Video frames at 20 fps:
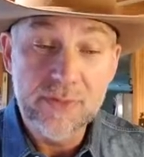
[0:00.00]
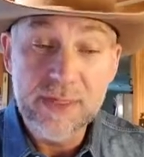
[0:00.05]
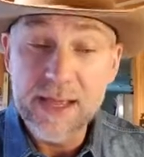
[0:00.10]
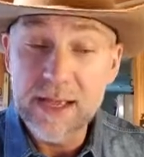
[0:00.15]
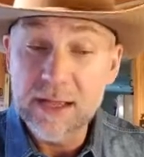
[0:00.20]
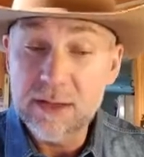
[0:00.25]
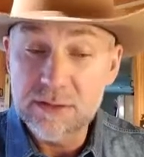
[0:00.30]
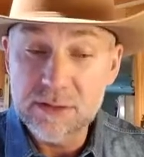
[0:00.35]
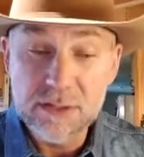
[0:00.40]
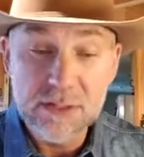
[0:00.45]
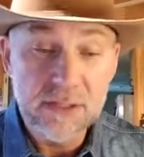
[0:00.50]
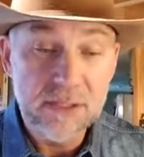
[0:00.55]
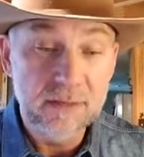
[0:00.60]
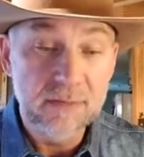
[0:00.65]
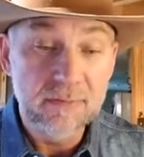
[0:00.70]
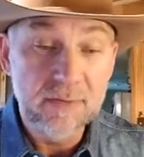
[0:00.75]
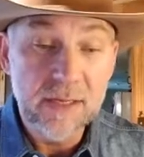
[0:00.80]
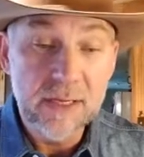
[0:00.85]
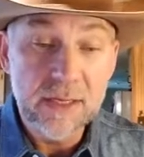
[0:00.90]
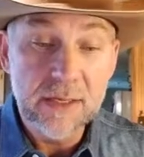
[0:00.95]
thousands
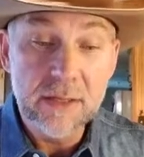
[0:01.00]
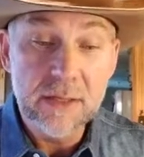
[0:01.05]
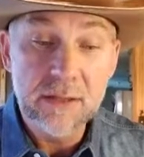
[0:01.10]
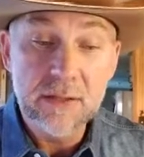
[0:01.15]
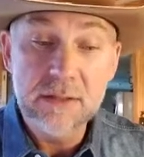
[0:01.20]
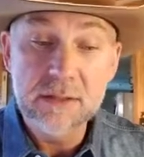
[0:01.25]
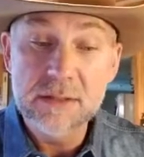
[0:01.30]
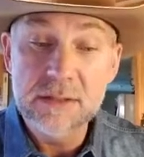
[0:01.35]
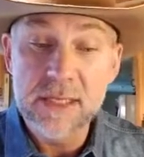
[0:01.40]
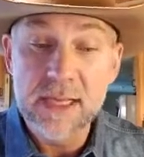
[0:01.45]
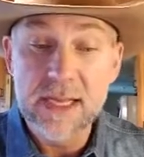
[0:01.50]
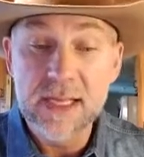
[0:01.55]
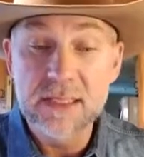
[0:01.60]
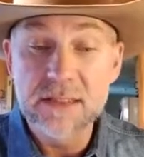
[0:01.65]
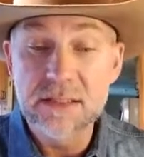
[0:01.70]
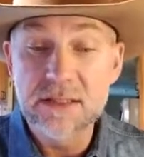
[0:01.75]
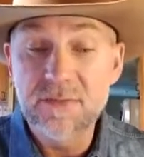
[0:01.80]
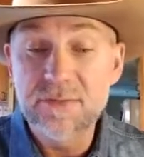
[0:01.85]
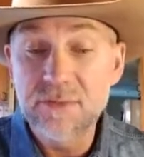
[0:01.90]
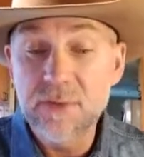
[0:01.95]
of years
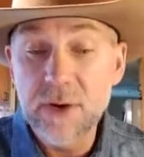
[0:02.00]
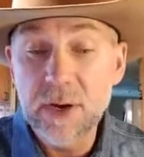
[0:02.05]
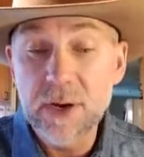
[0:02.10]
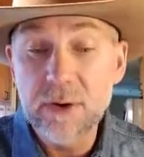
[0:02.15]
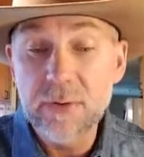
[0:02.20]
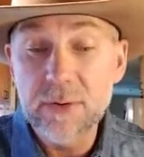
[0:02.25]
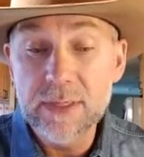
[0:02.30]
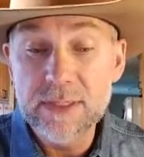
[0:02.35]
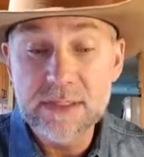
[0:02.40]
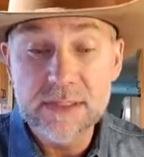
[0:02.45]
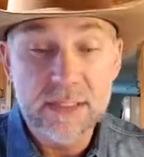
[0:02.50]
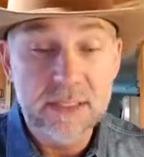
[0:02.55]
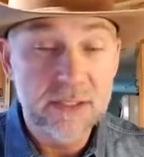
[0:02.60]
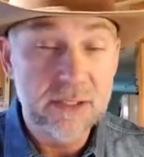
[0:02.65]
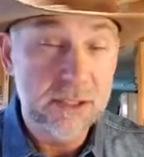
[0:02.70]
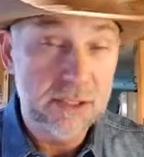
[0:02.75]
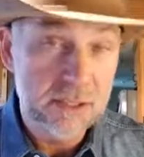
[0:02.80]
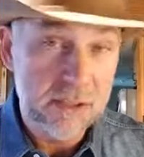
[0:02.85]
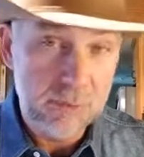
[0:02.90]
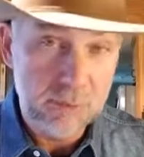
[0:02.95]
as a fragrance and
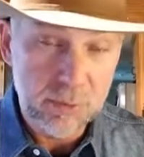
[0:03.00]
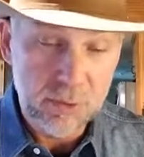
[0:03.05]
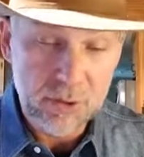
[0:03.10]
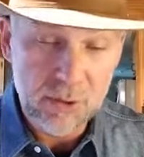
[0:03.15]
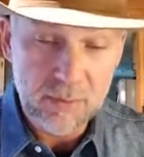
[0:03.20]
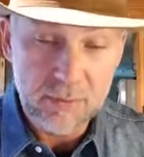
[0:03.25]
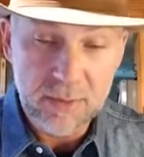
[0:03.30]
to support the